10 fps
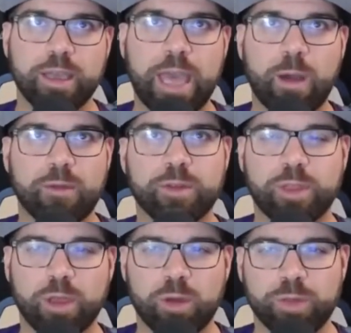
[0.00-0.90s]
However,
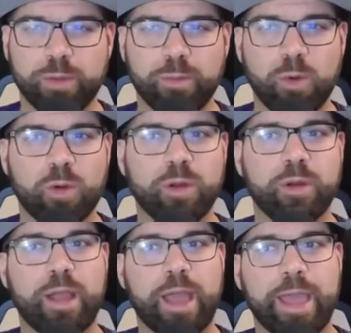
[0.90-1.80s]
though, the more
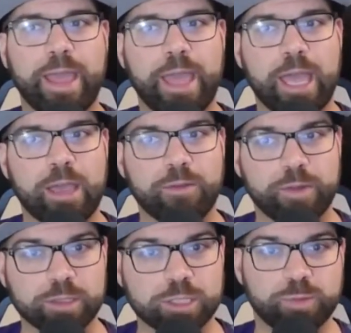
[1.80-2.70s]
I have
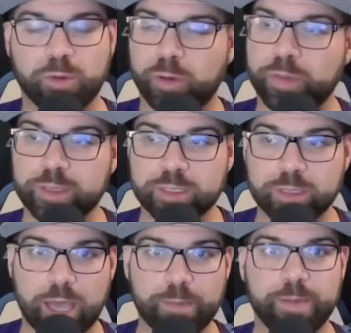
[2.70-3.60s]
explored this
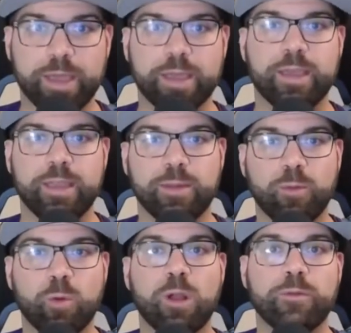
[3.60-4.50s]
topic and the
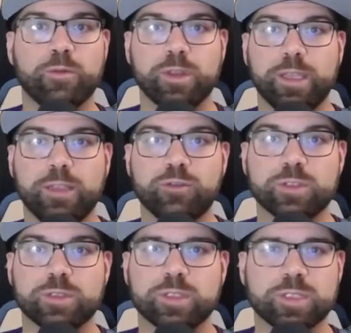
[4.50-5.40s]
more I've really
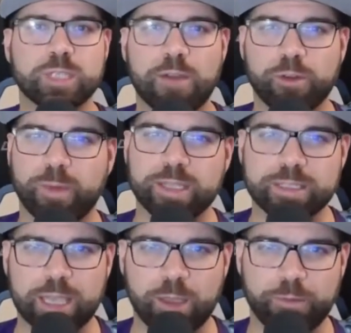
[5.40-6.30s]
just discovered
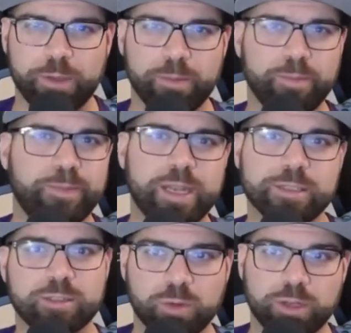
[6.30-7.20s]
myself and been a
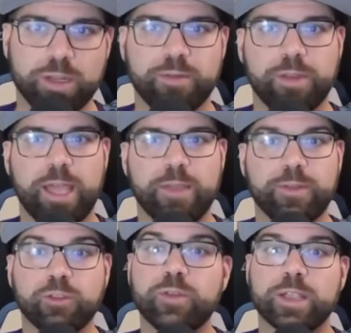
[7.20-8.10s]
student of life
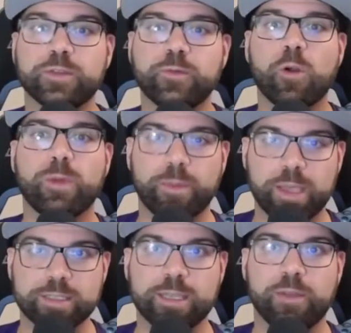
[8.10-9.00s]
and transforming
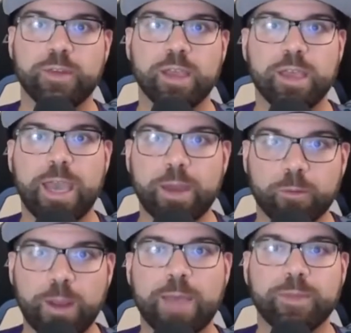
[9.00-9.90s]
myself at
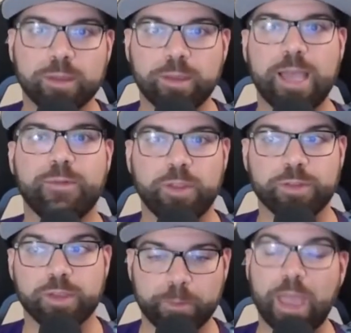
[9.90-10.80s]
rapid
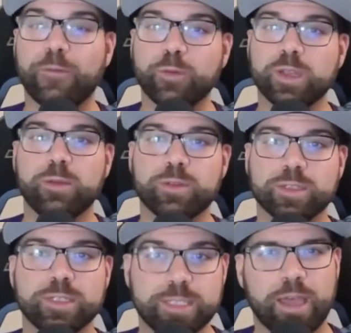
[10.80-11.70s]
levels, I've really
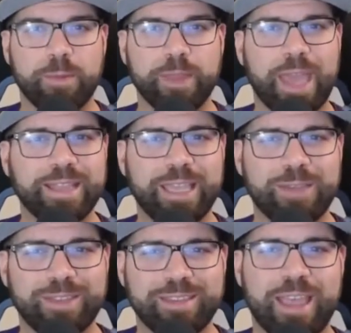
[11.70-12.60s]
received the idea of
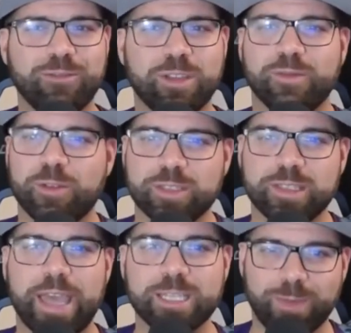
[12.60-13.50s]
intention versus
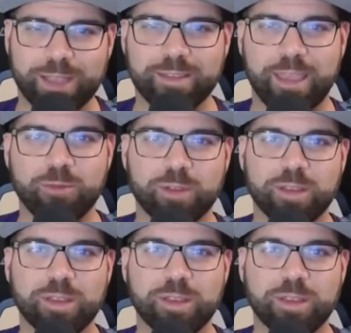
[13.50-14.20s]
expectation